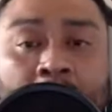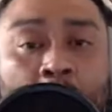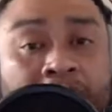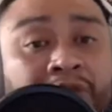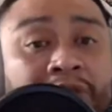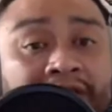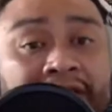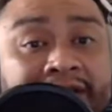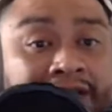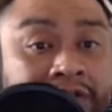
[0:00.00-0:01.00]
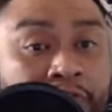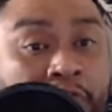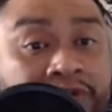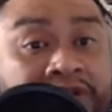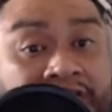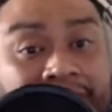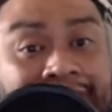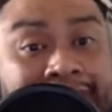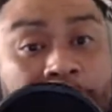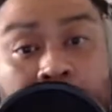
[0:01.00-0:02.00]
Once we get into this roasting,
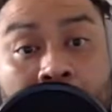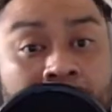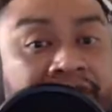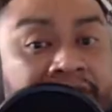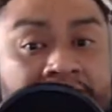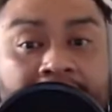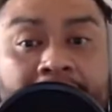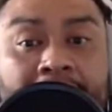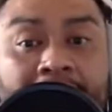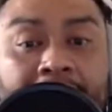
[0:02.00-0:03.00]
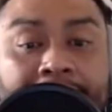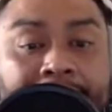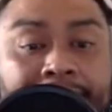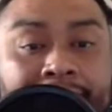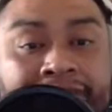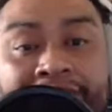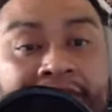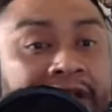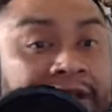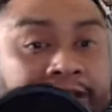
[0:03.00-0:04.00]
they're roasting Mr.
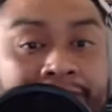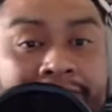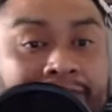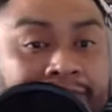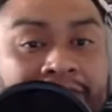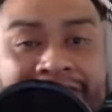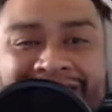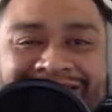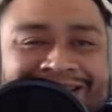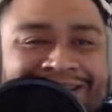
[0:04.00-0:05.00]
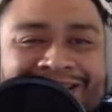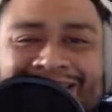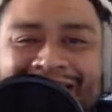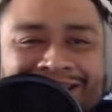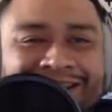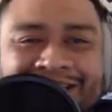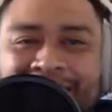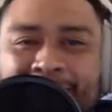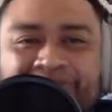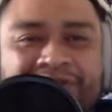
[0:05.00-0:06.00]
Healy. That's such a classic
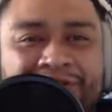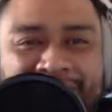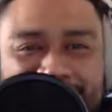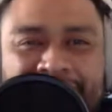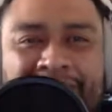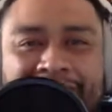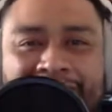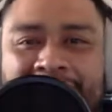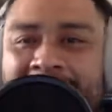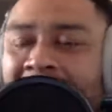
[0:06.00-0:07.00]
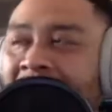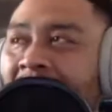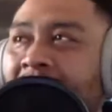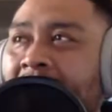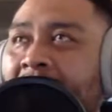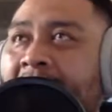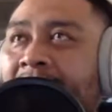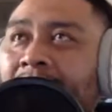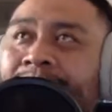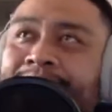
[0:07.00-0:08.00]
name, Mr. Healy, right?
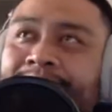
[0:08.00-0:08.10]
And